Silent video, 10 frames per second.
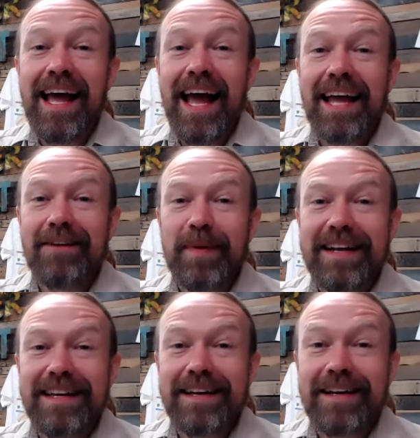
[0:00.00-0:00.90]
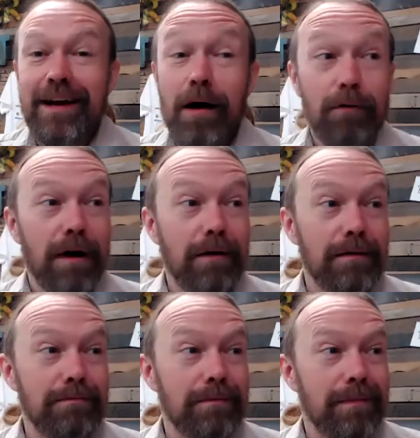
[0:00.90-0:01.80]
Hey, everybody.
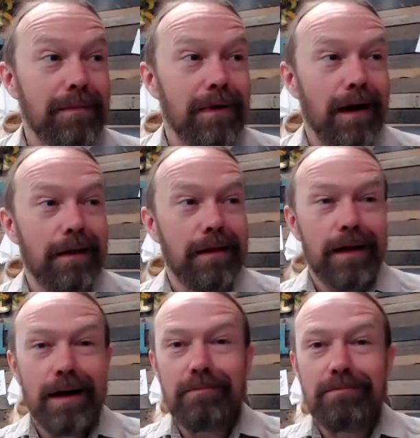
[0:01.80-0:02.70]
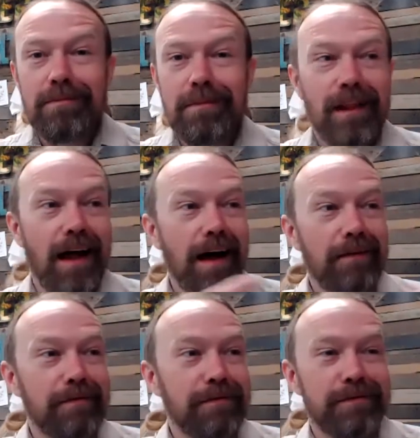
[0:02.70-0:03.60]
Welcome. I think I'm
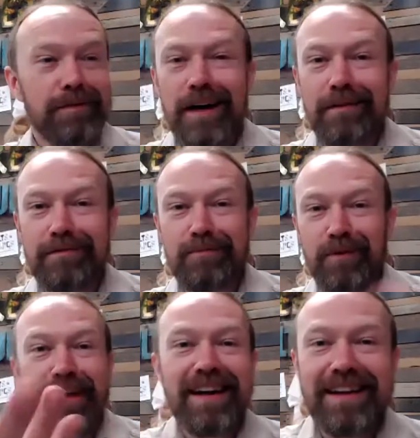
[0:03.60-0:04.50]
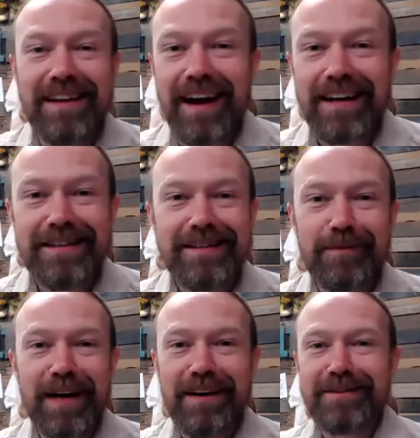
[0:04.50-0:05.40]
live, kind of providing guidance
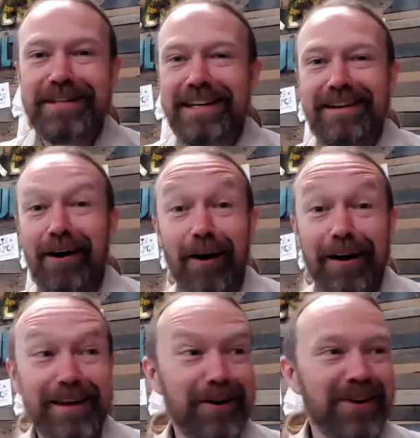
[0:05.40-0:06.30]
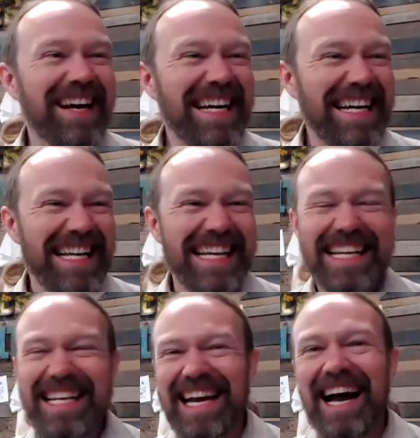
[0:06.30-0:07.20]
about audio.
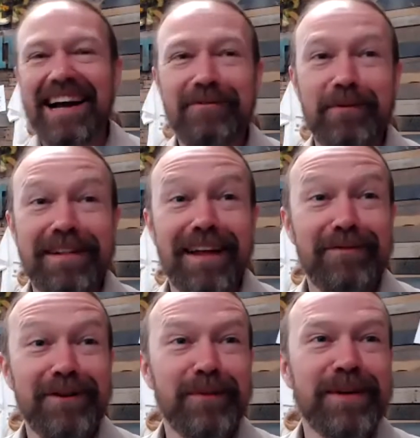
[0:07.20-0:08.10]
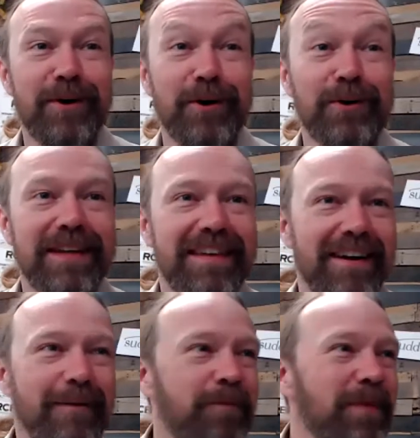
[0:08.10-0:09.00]
I went live a little bit early there.